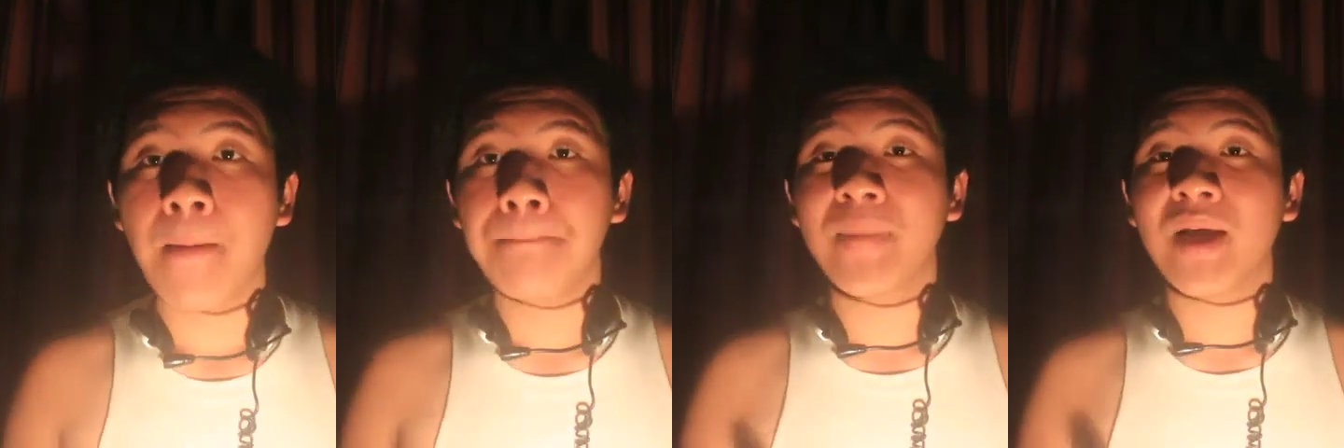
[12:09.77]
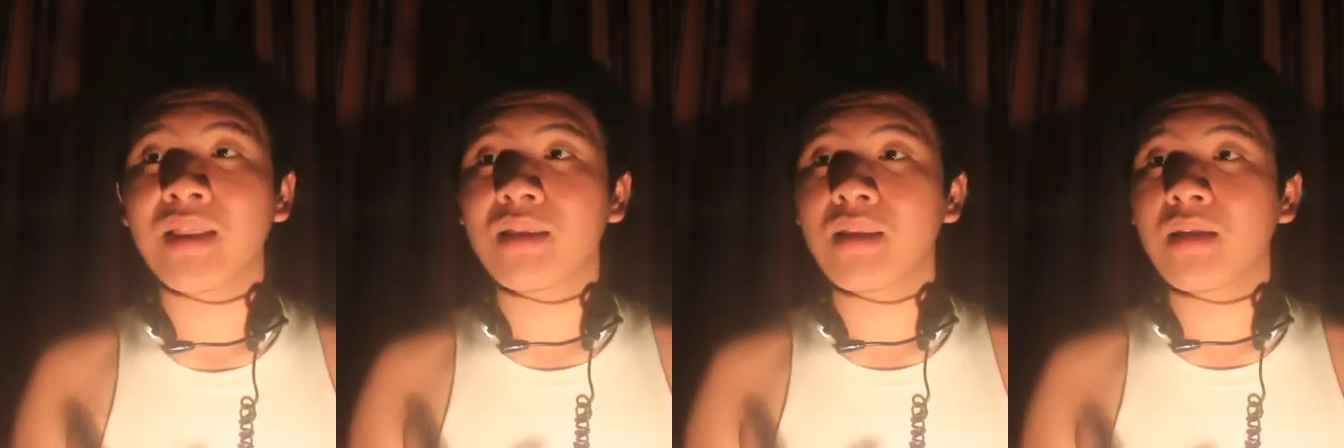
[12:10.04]

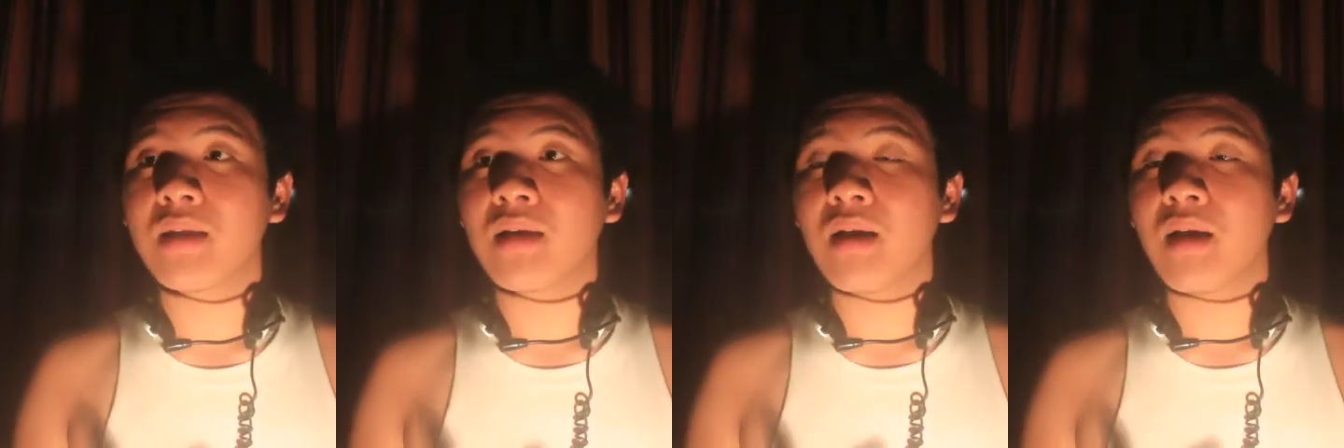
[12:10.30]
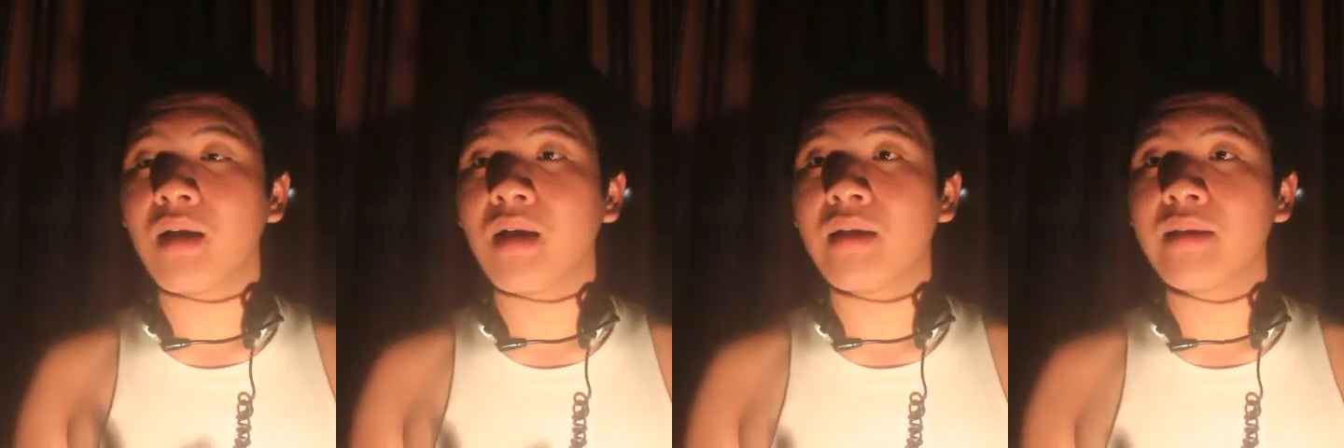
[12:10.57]
But
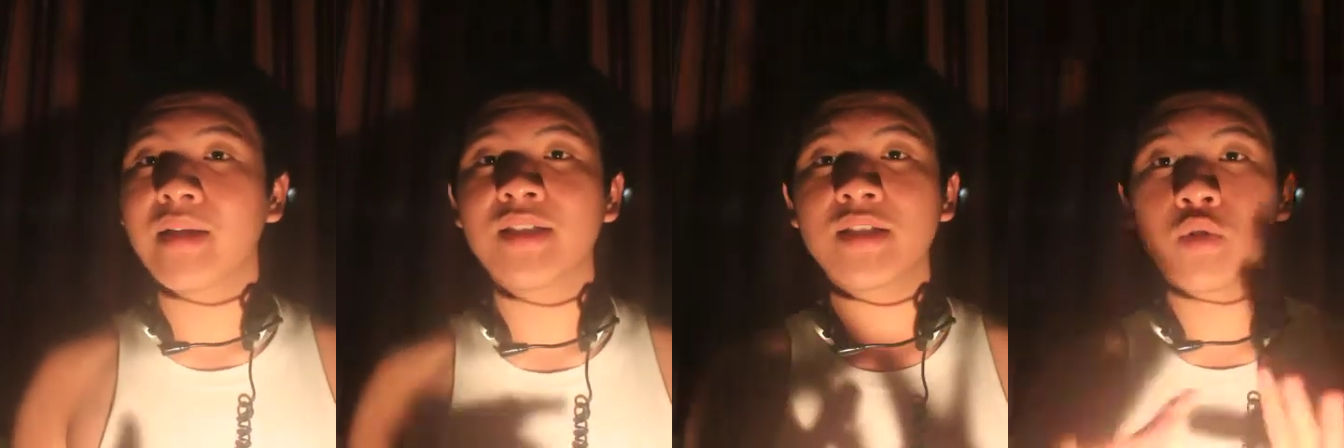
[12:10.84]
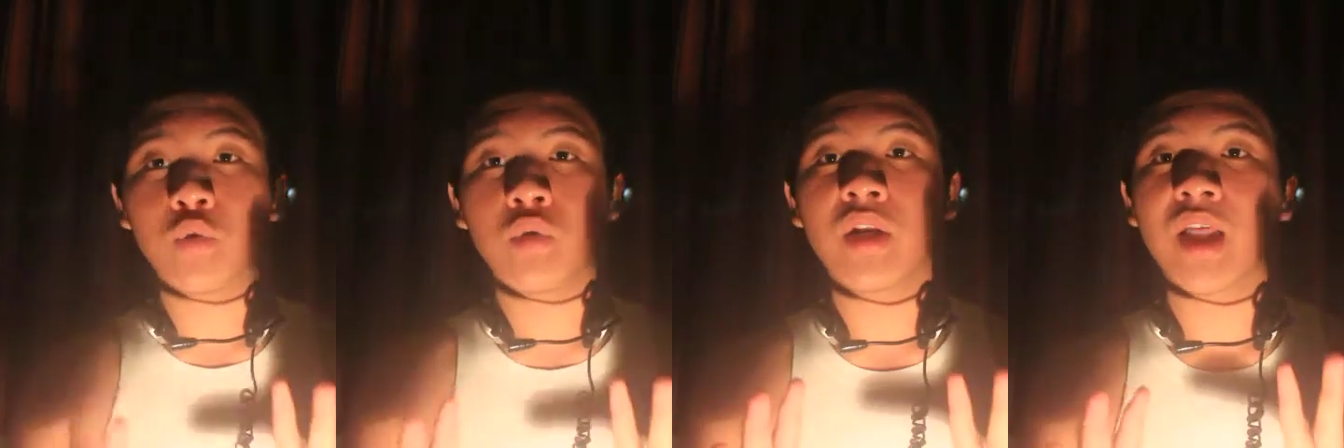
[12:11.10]
the
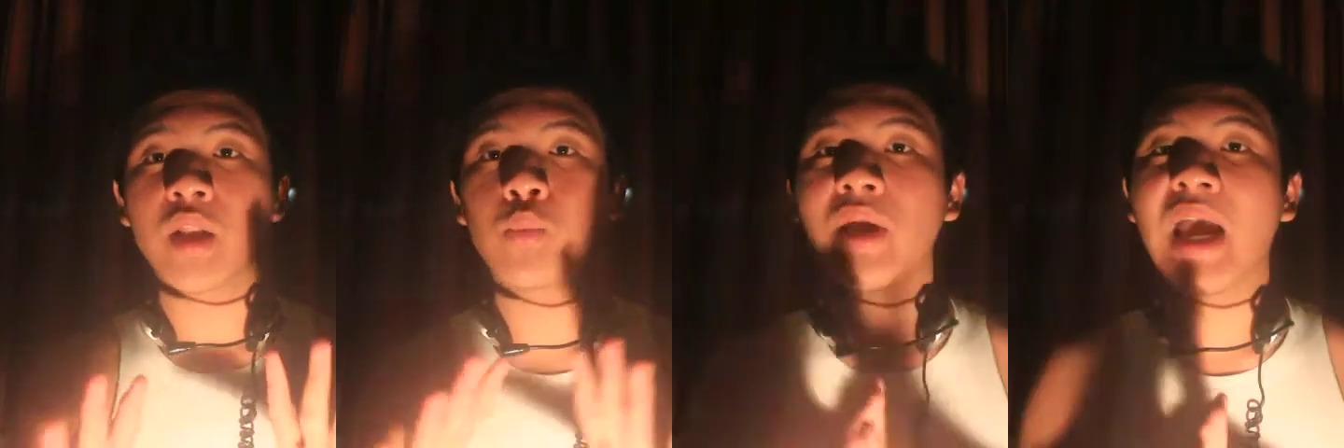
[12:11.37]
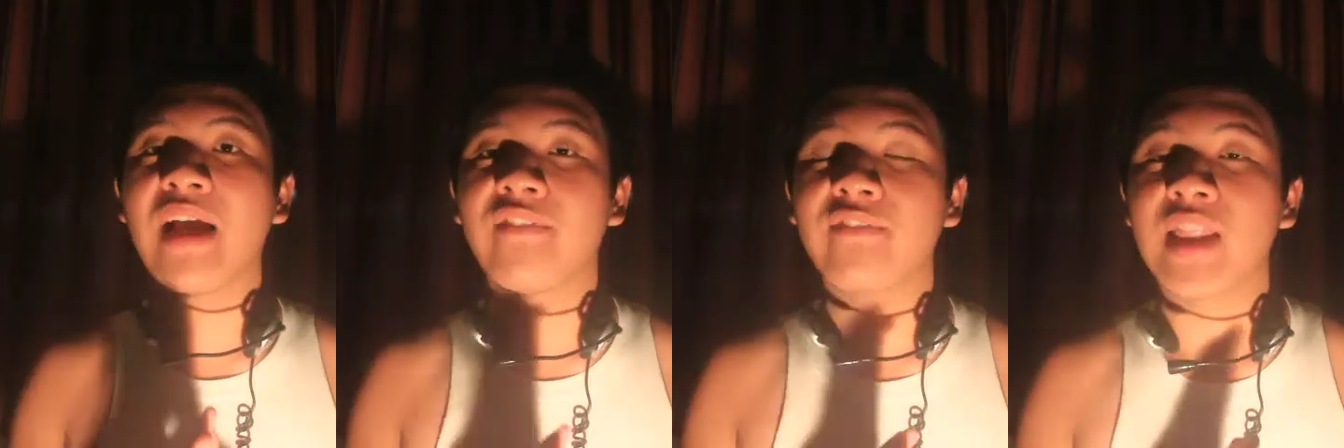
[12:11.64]
school that we
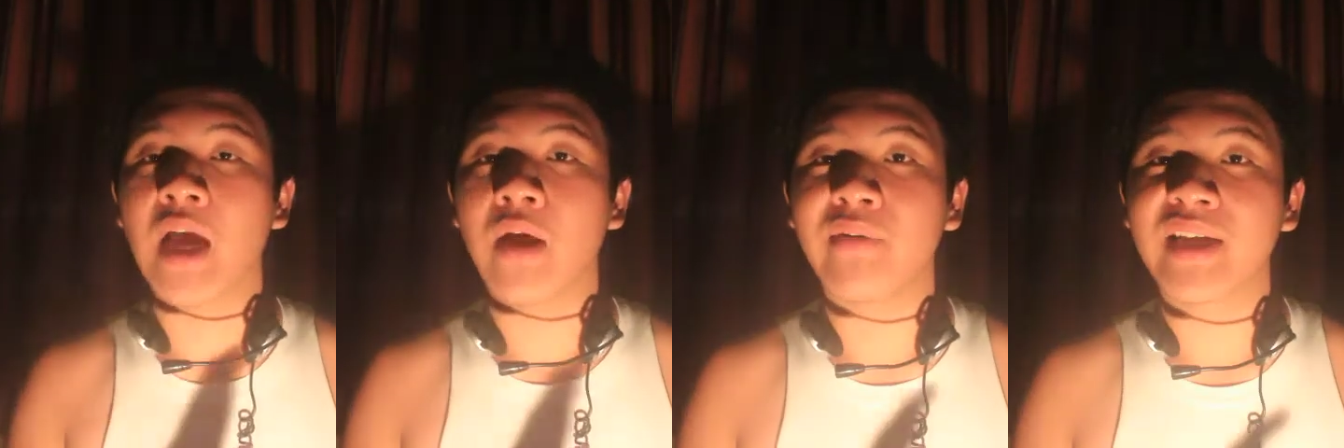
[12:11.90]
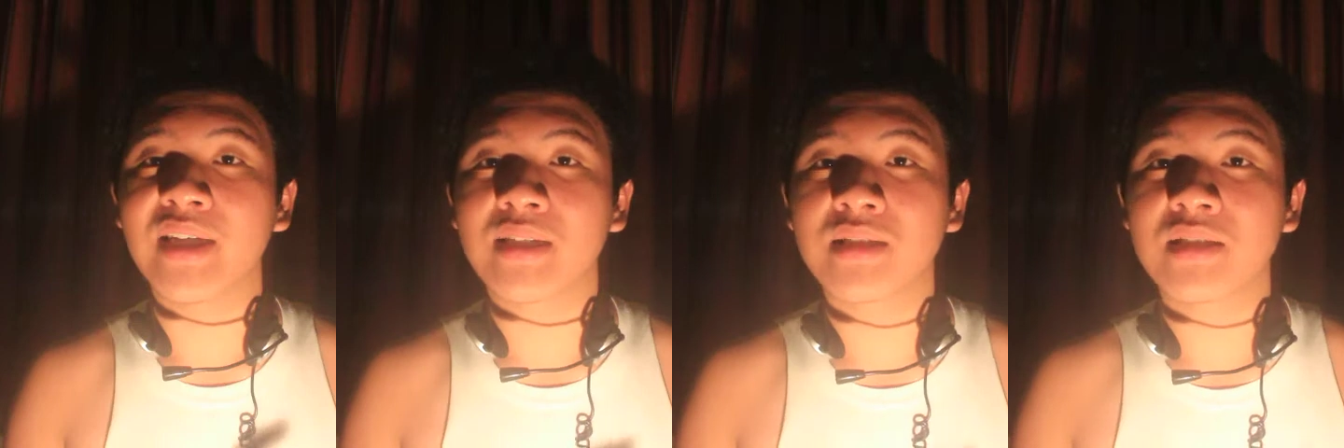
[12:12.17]
have now
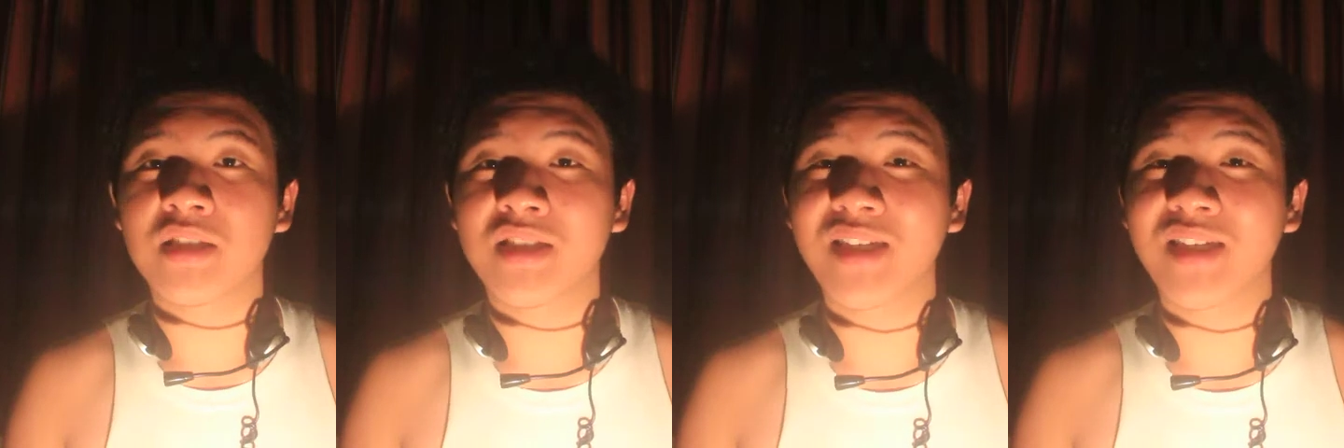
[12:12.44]
is